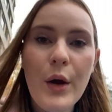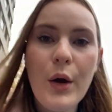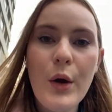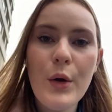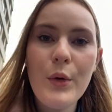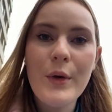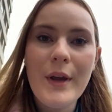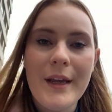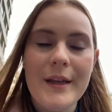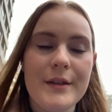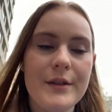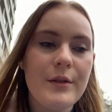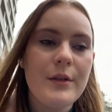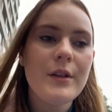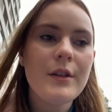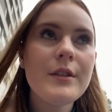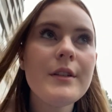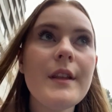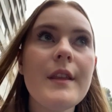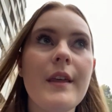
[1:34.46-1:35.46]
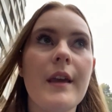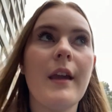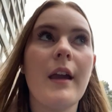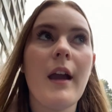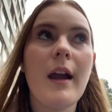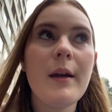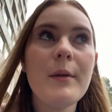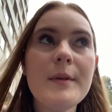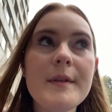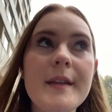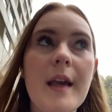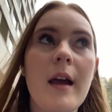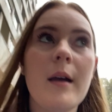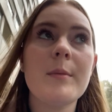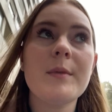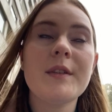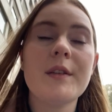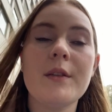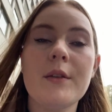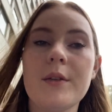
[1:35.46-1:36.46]
Okay, so here's the thing. I was
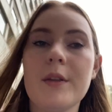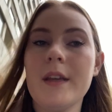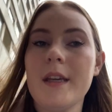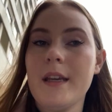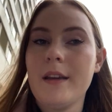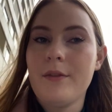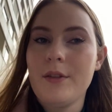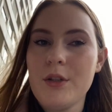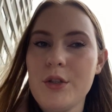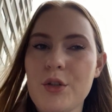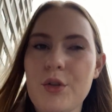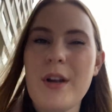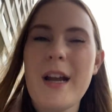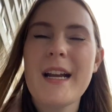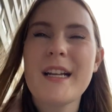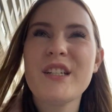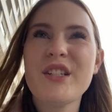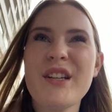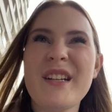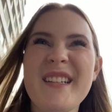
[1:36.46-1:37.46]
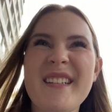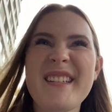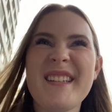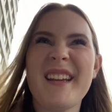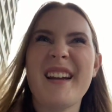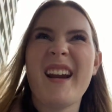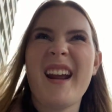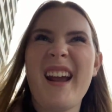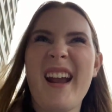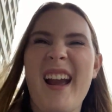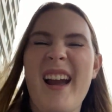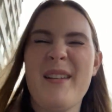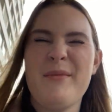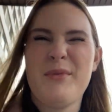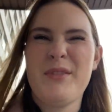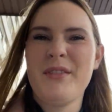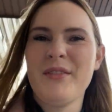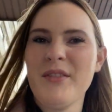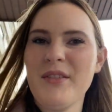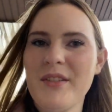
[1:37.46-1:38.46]
absolutely given directions and I
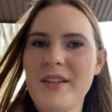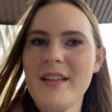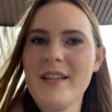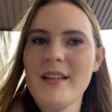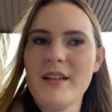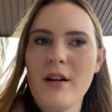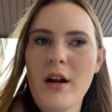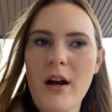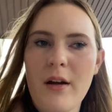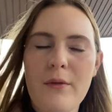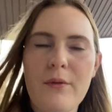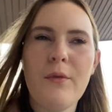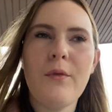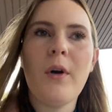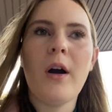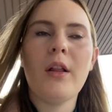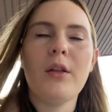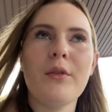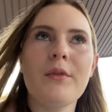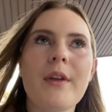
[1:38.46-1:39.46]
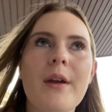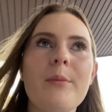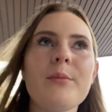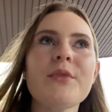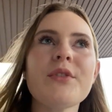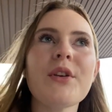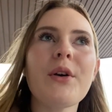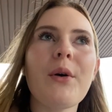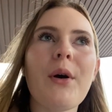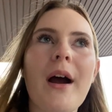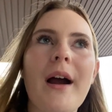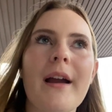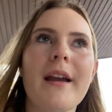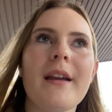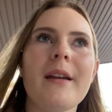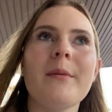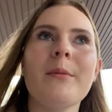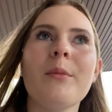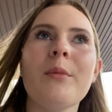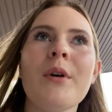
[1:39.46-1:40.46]
absolutely did not follow them. So I
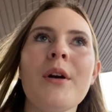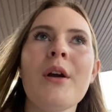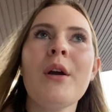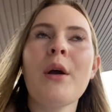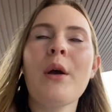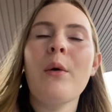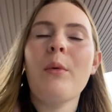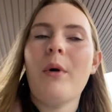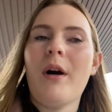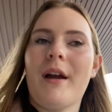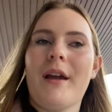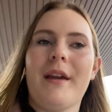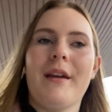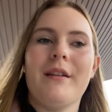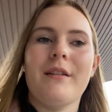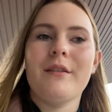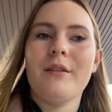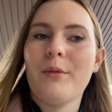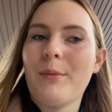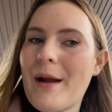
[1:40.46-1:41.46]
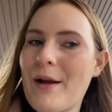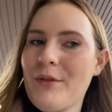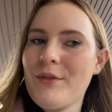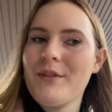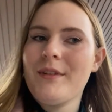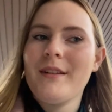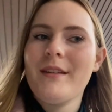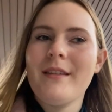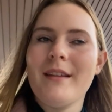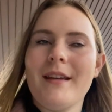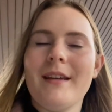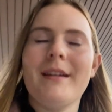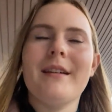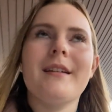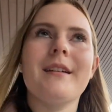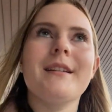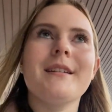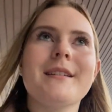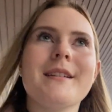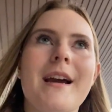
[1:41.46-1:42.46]
am walking around the
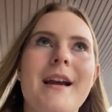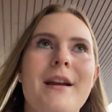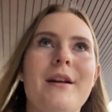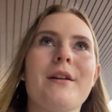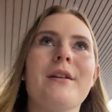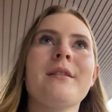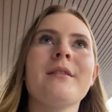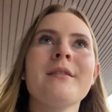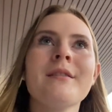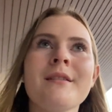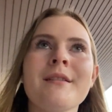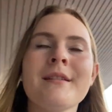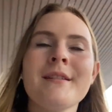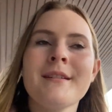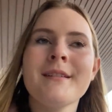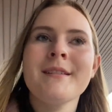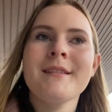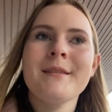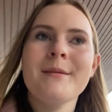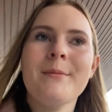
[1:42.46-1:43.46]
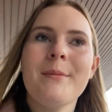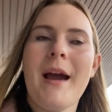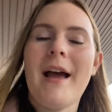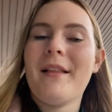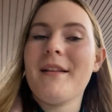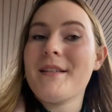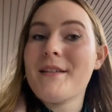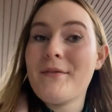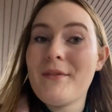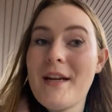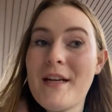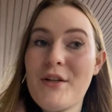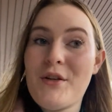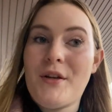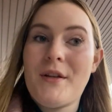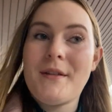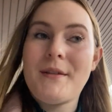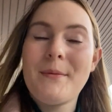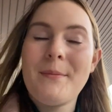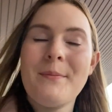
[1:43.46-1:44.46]
entire Palace of
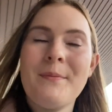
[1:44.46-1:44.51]
Nations,